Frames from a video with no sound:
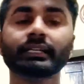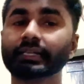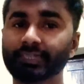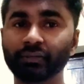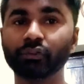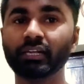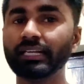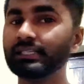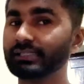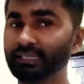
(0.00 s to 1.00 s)
New
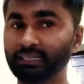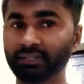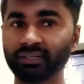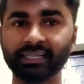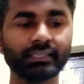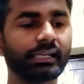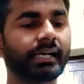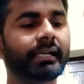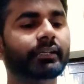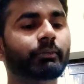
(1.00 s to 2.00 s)
Delhi second rank,
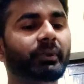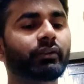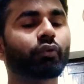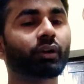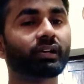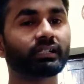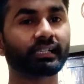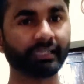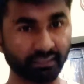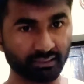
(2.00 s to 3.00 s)
and
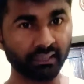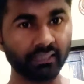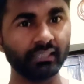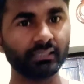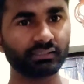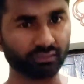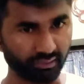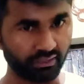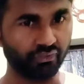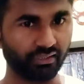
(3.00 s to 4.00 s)
Kolkata is
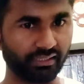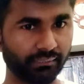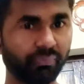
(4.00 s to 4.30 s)
third rank.